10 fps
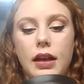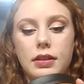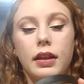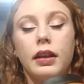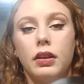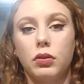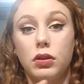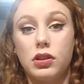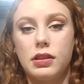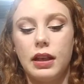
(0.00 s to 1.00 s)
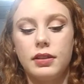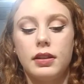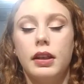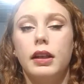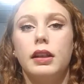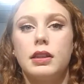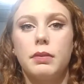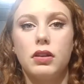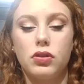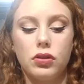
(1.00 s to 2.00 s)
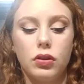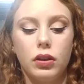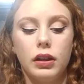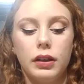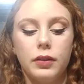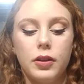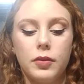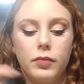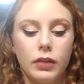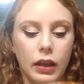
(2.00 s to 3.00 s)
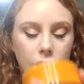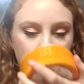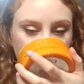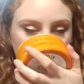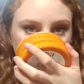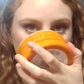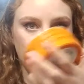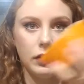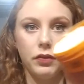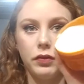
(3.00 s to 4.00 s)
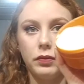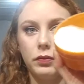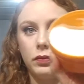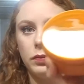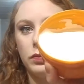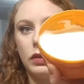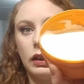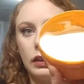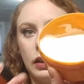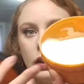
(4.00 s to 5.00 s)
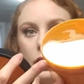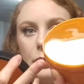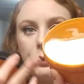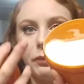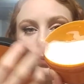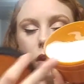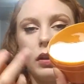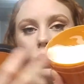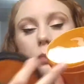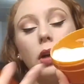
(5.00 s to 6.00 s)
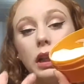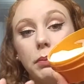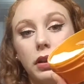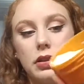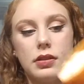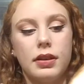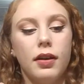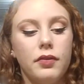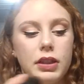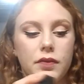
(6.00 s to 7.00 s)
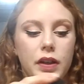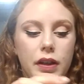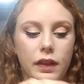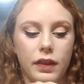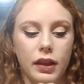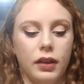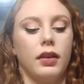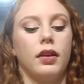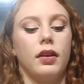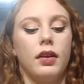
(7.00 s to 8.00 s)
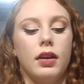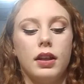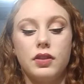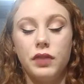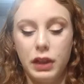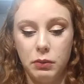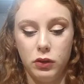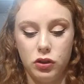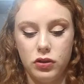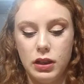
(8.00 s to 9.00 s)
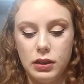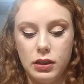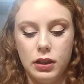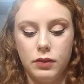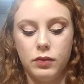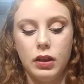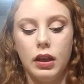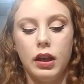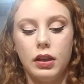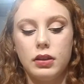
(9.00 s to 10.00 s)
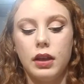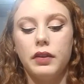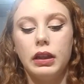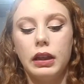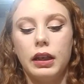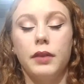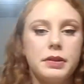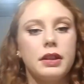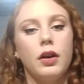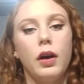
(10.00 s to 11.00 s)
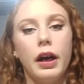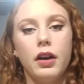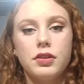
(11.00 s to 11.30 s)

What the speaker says: has like an orange scent and it smells so good. And the body butter itself is very thick. It's very moisturizing and I really like it. So I